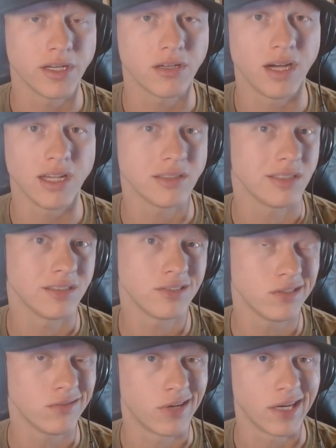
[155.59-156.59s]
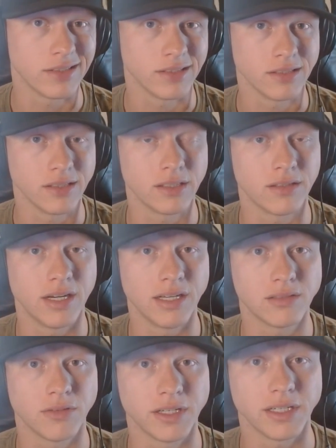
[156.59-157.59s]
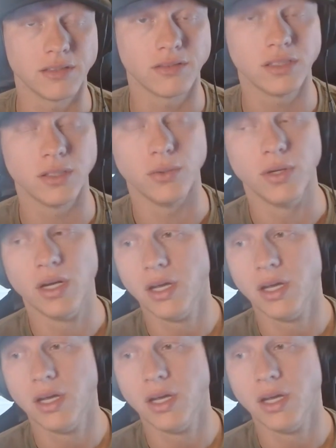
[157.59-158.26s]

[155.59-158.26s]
in the class and still rising in the class rankings too.